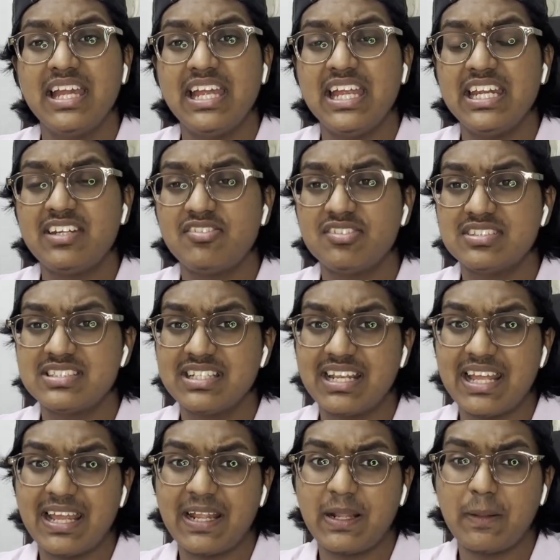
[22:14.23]
It was
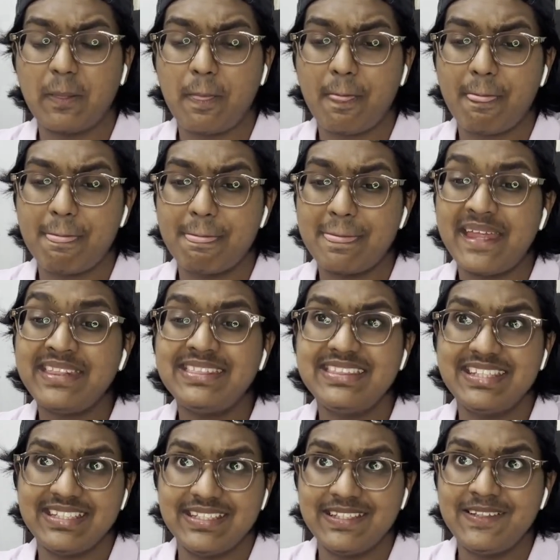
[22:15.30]
like
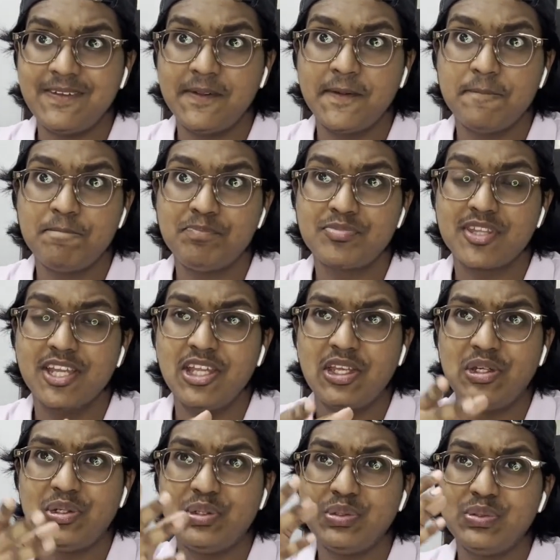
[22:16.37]
nothing
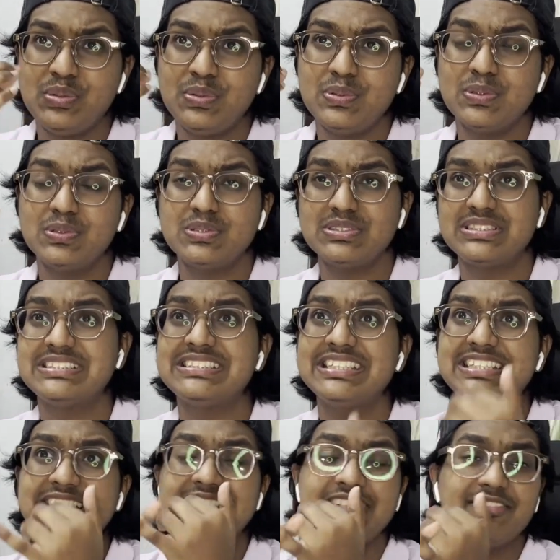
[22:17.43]
to
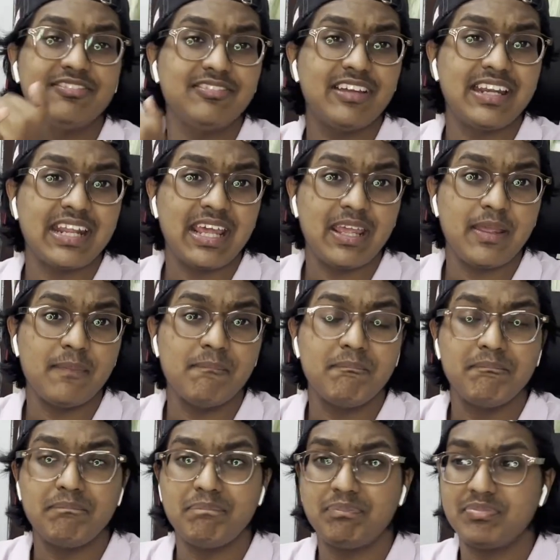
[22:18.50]
singing when I am
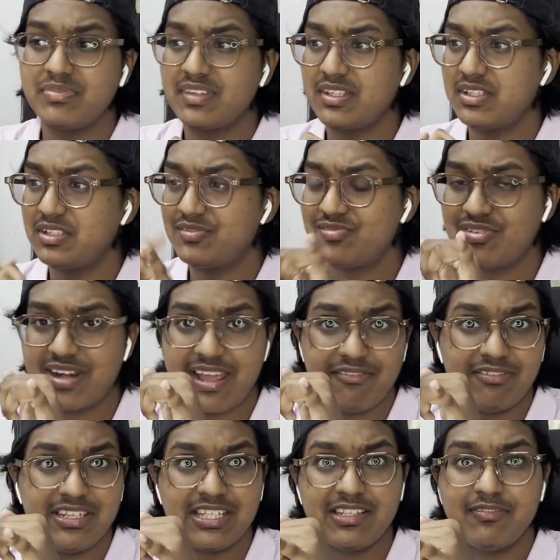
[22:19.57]

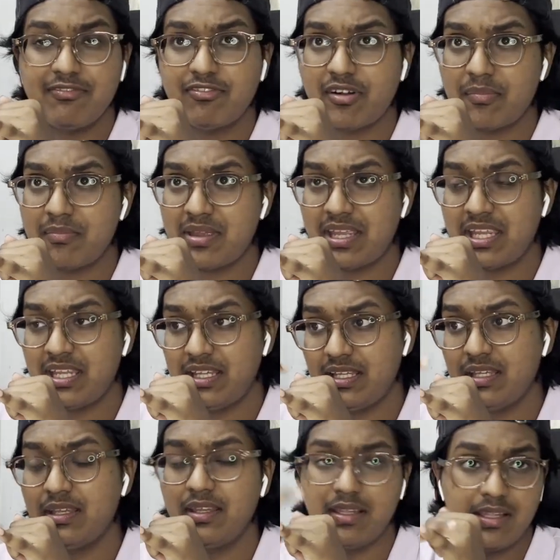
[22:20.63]
traveling from my
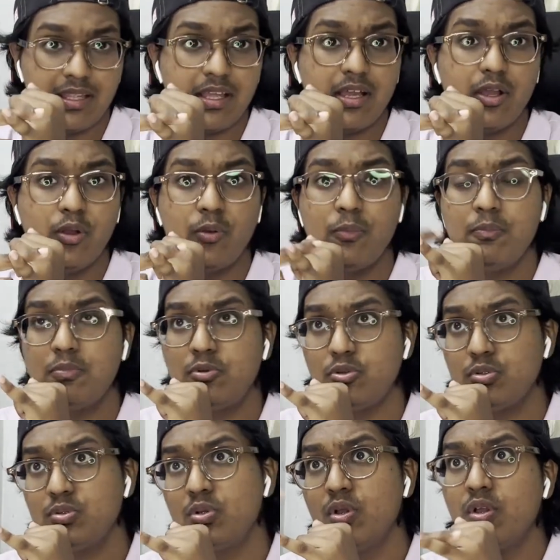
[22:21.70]
home to
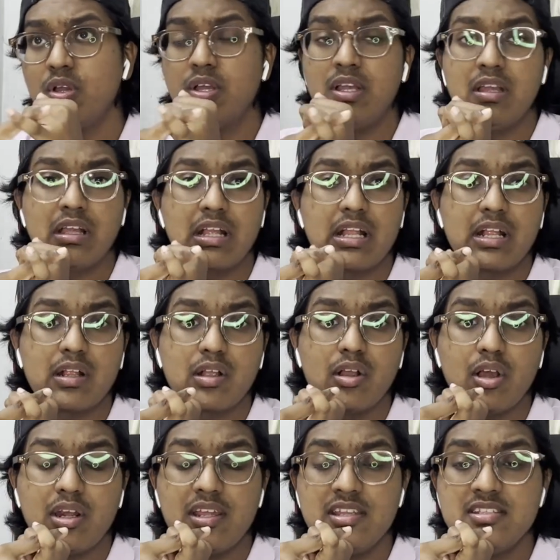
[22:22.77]

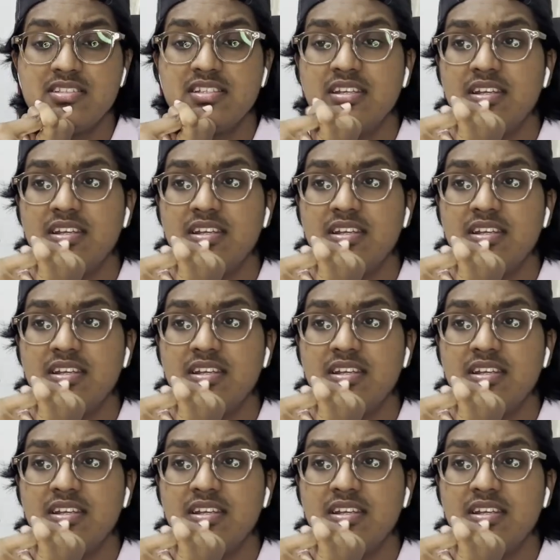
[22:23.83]
college,